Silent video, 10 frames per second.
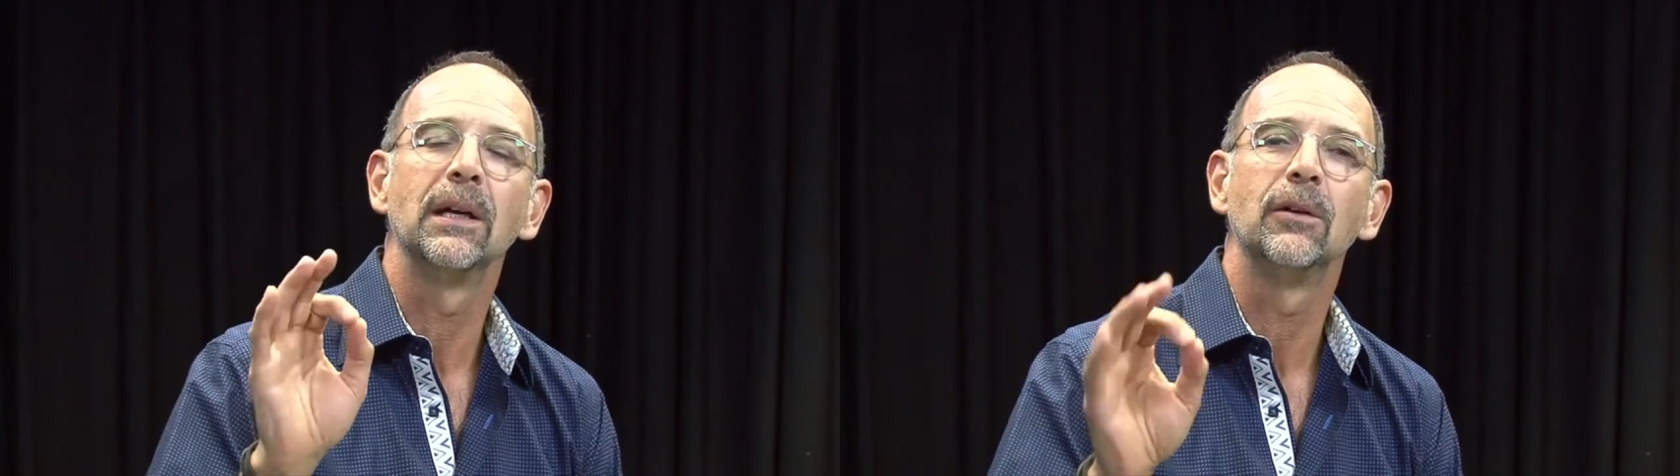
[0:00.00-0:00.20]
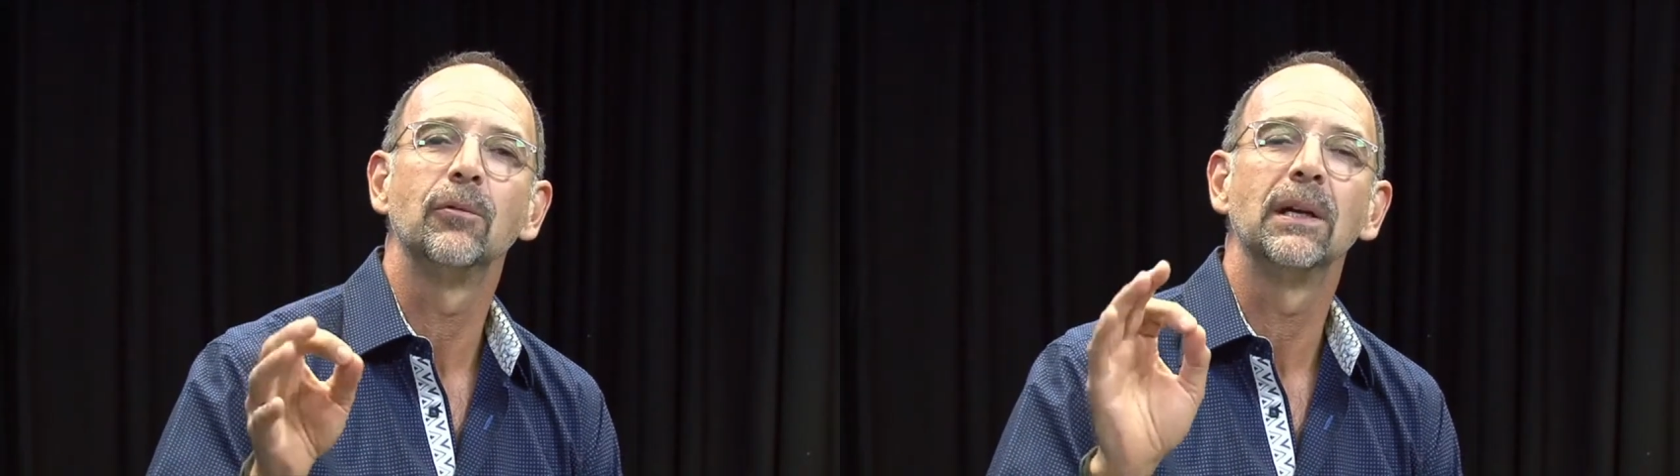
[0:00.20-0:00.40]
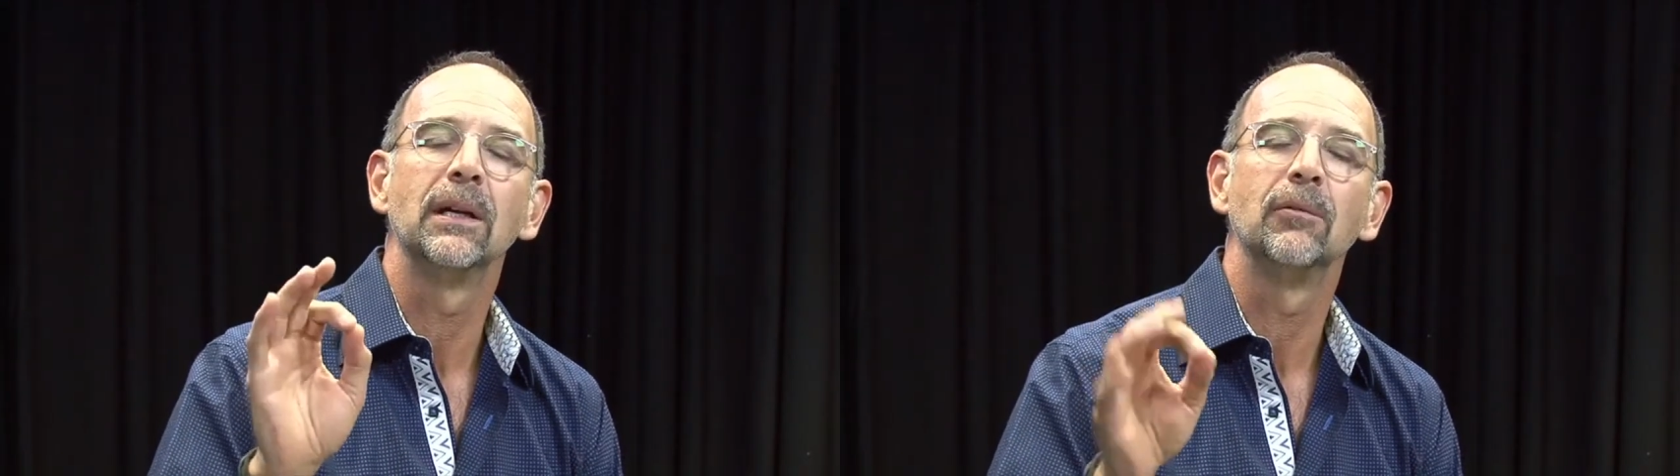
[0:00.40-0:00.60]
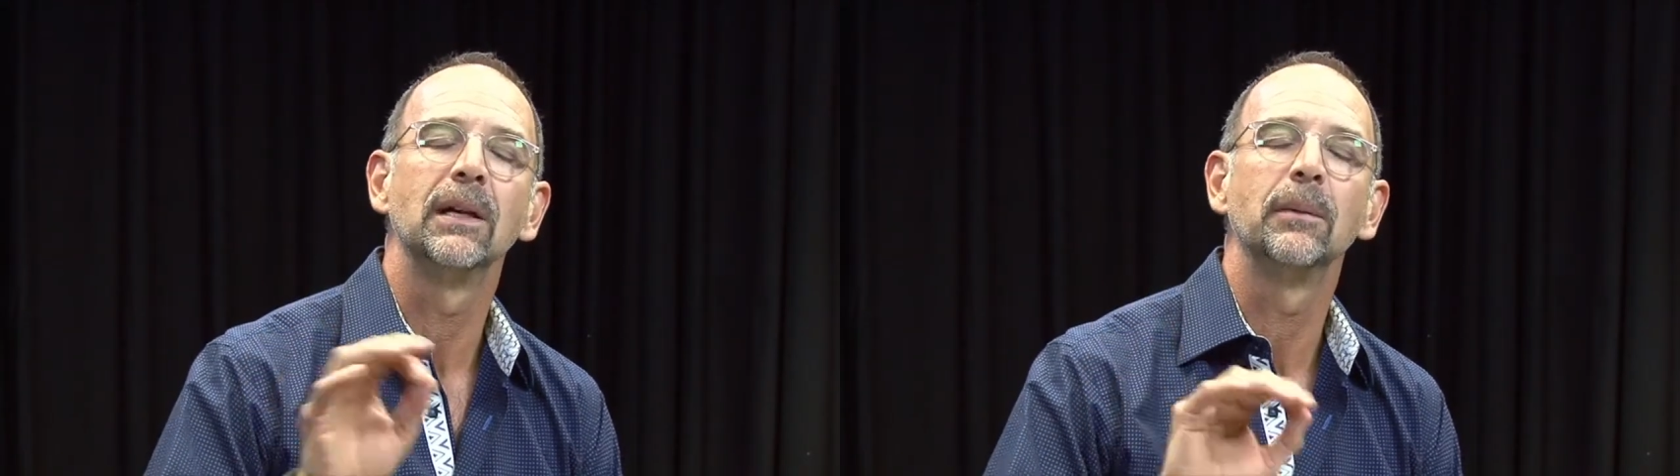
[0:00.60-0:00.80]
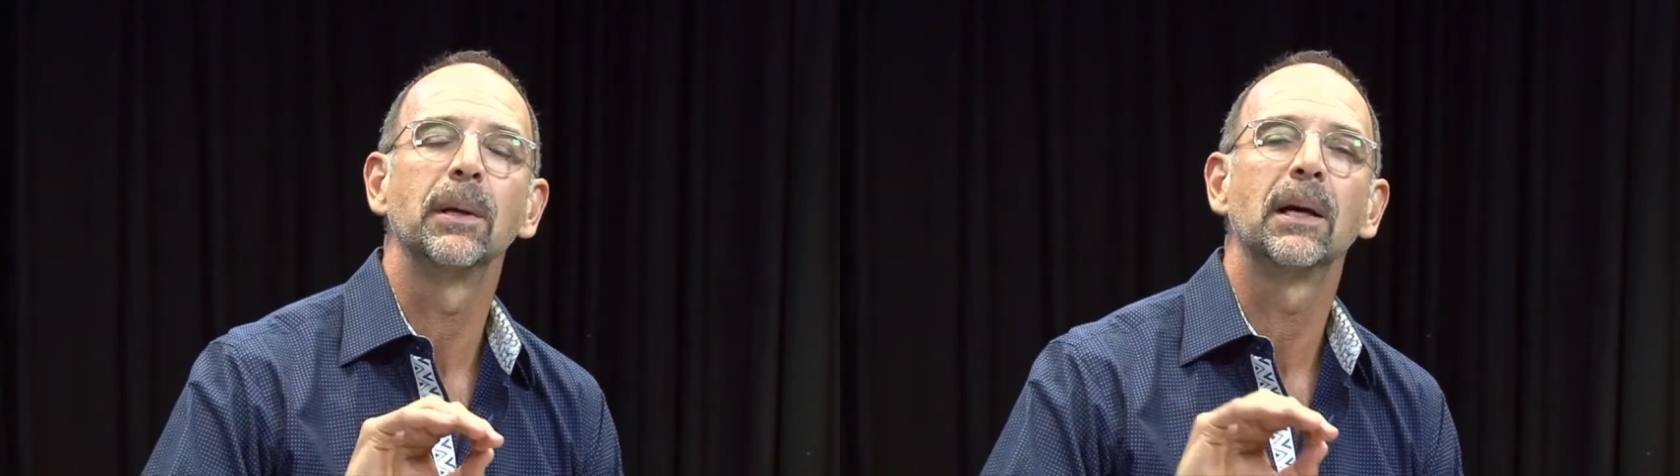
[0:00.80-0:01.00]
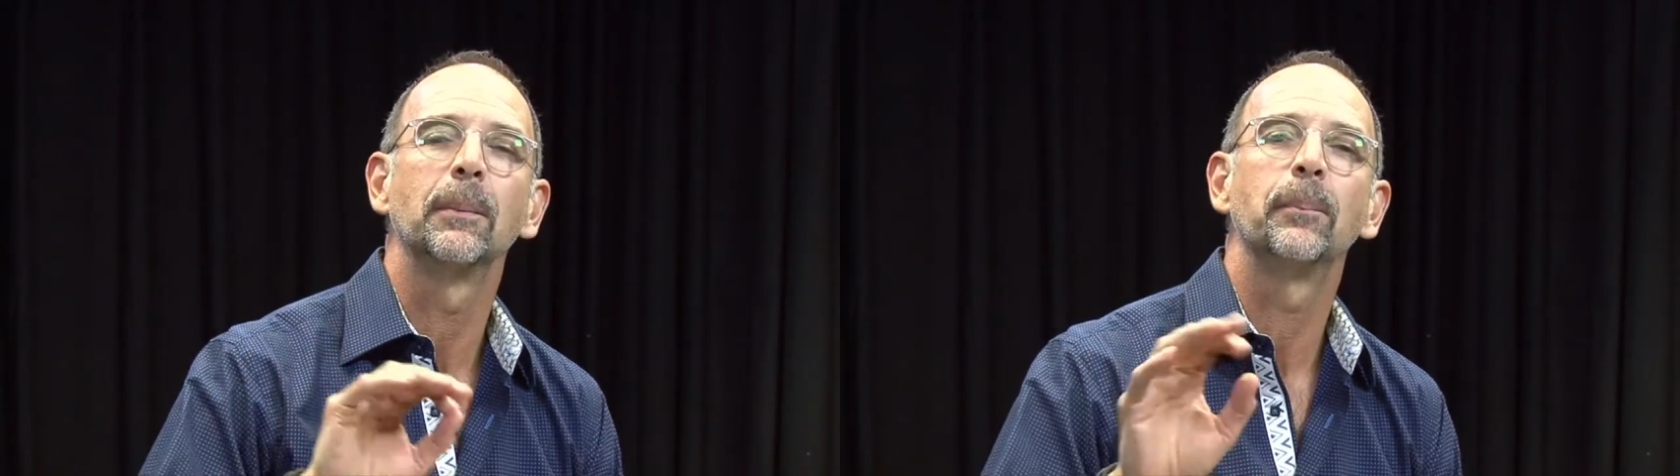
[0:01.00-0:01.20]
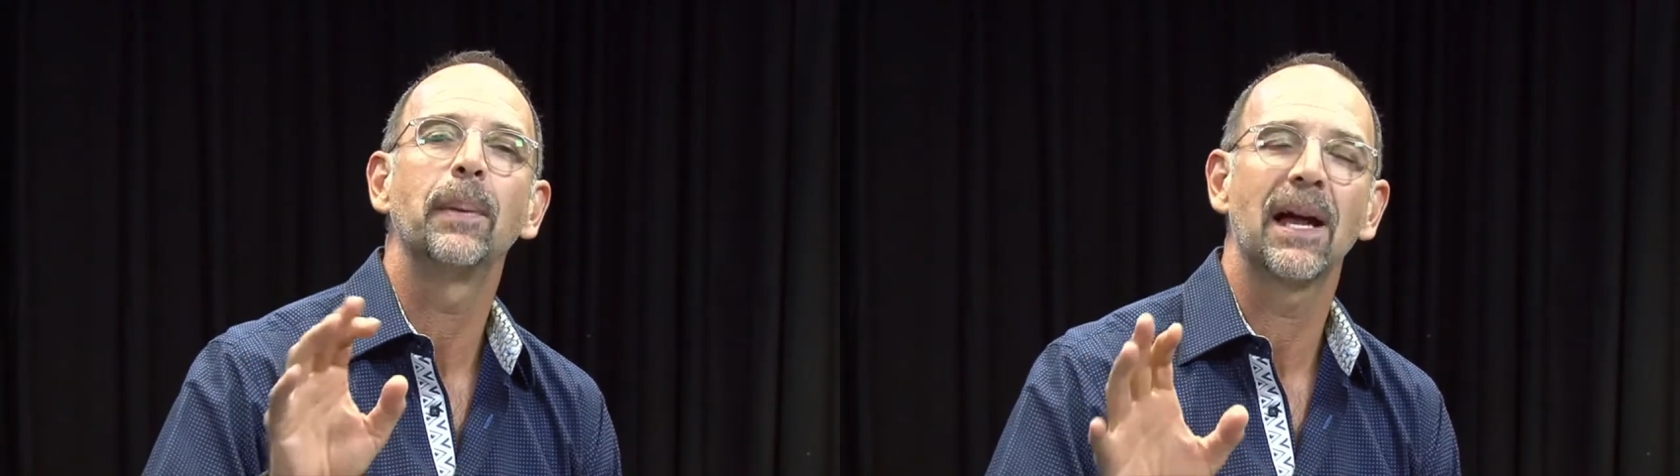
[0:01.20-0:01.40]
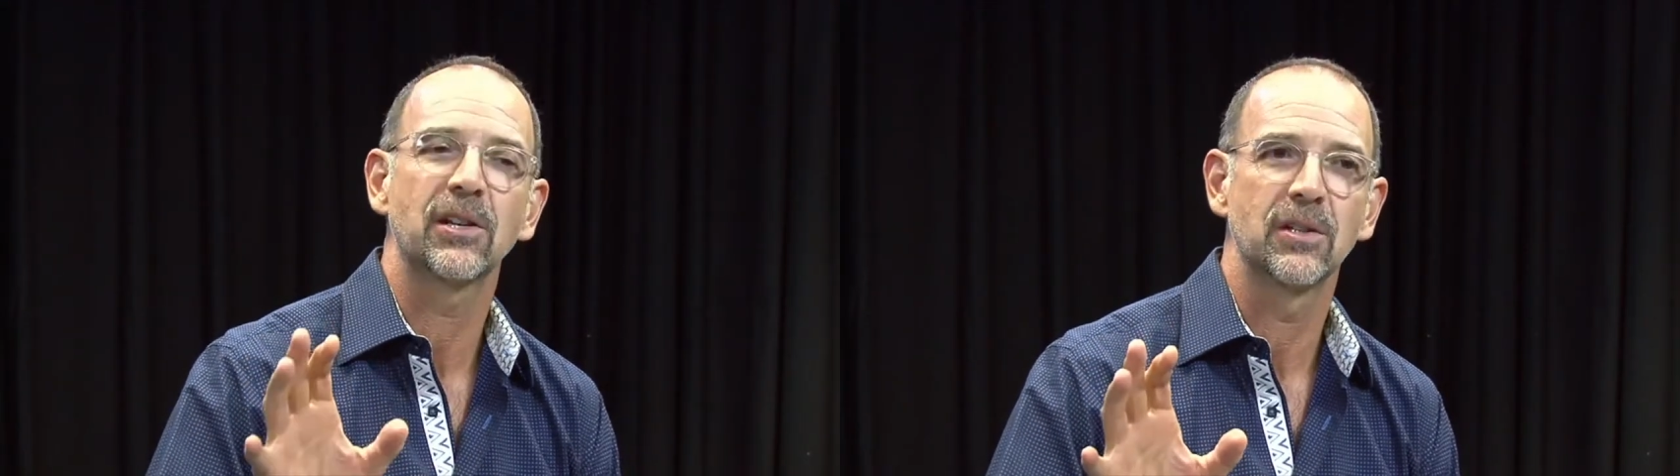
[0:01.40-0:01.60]
read, read, read, and become
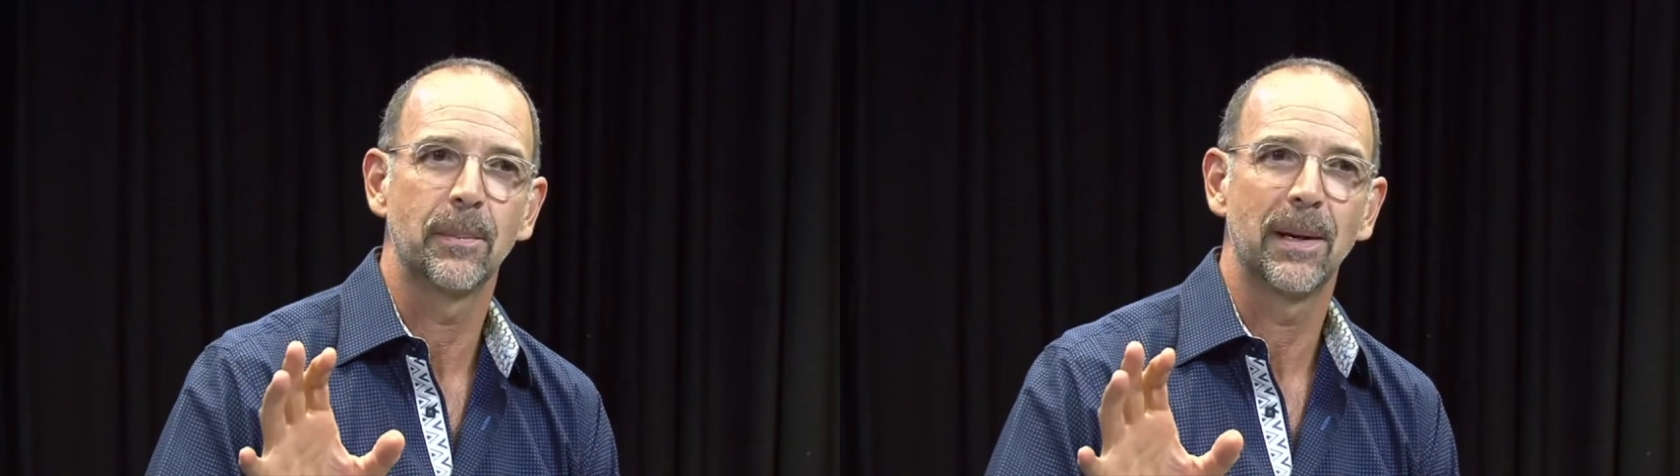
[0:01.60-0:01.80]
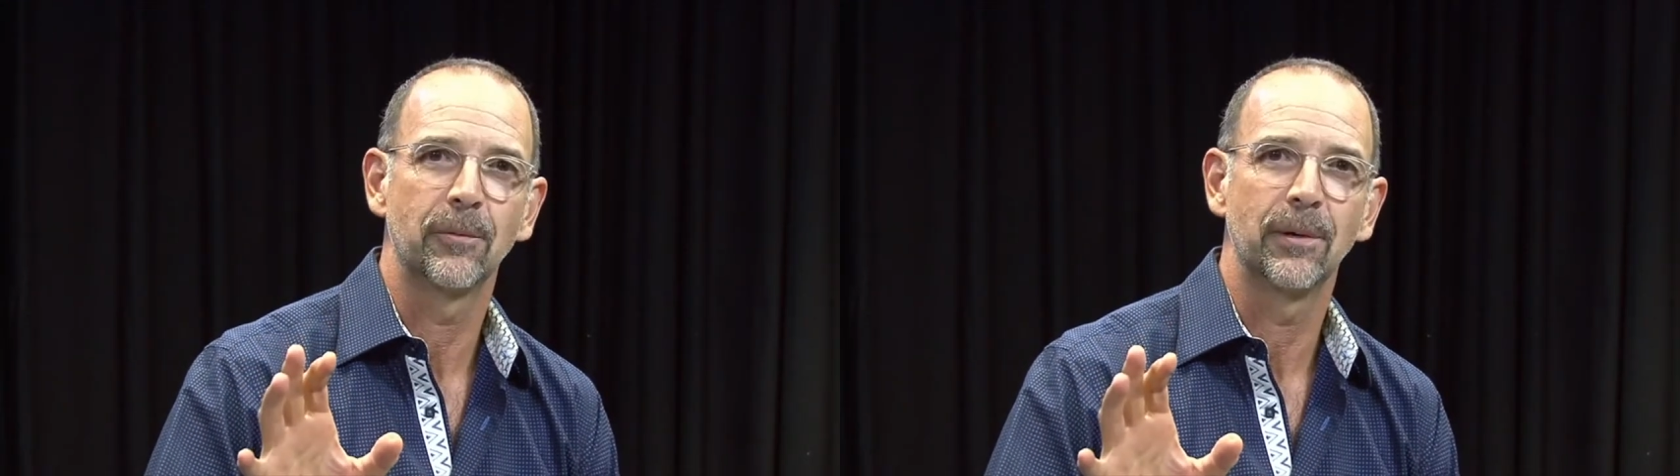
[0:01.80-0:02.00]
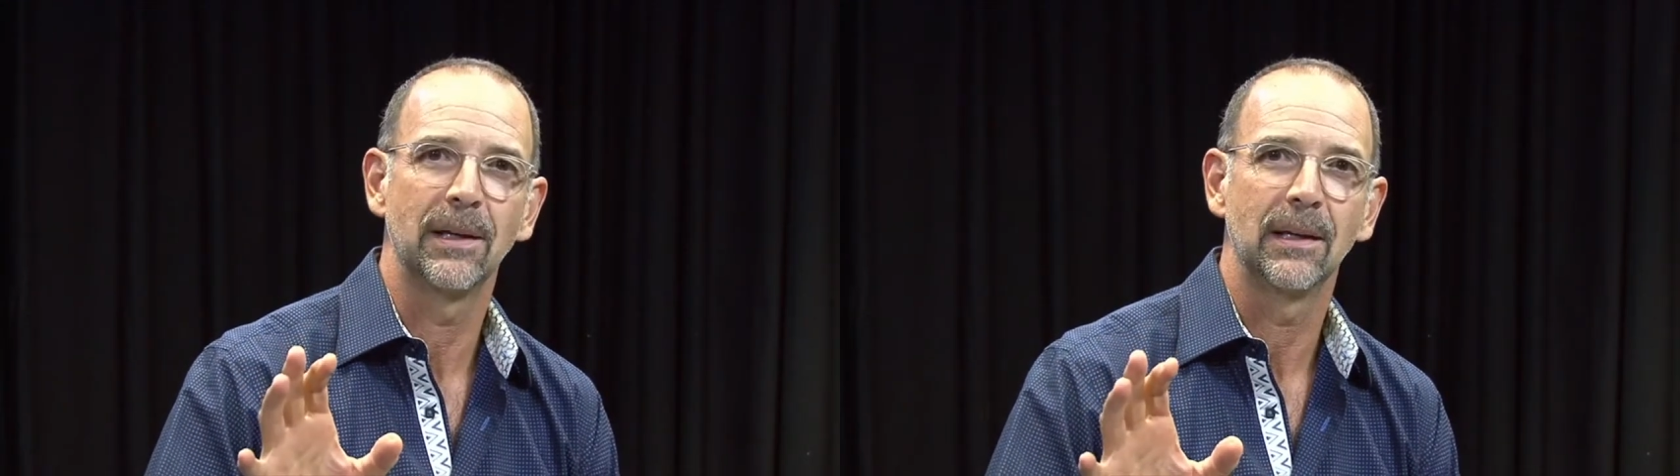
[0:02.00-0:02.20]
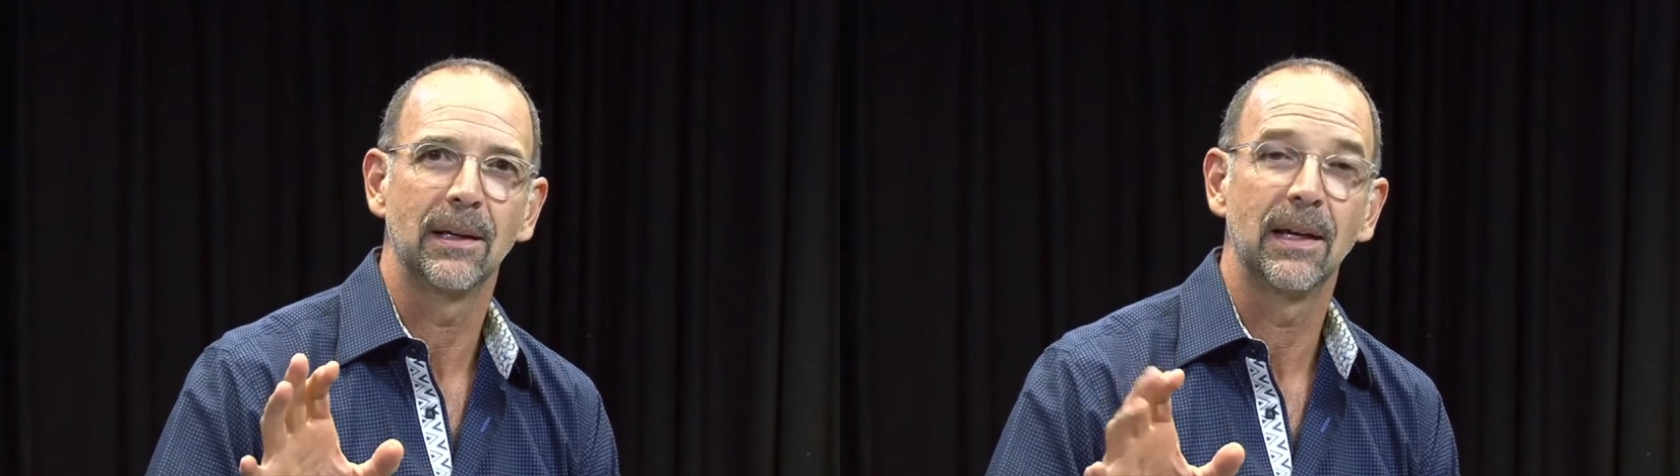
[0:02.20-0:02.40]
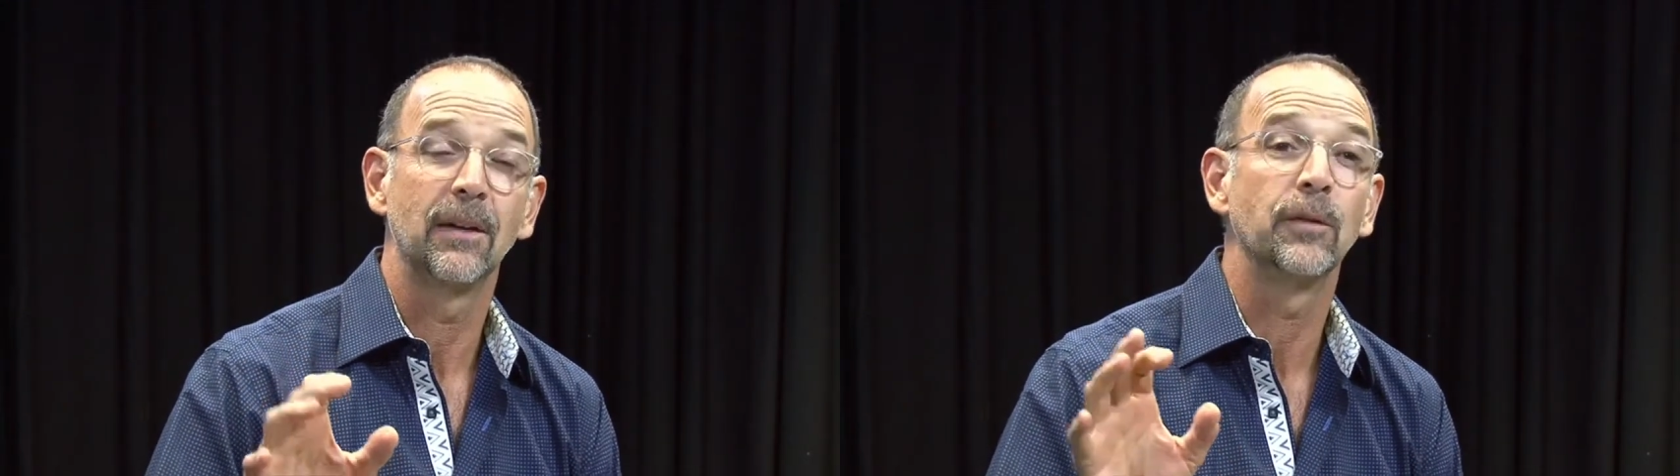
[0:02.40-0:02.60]
impassioned about reading.